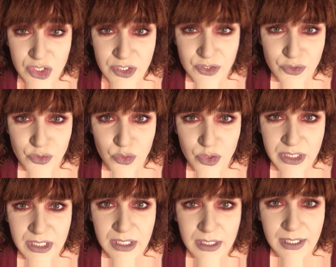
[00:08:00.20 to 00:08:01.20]

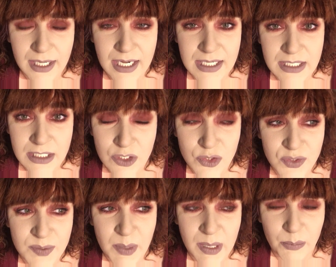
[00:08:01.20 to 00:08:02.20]
industry and in the
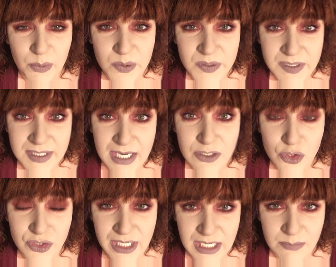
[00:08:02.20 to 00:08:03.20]
newspapers as
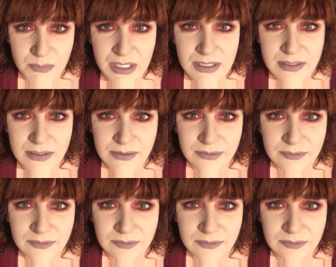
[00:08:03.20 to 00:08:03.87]
entertainment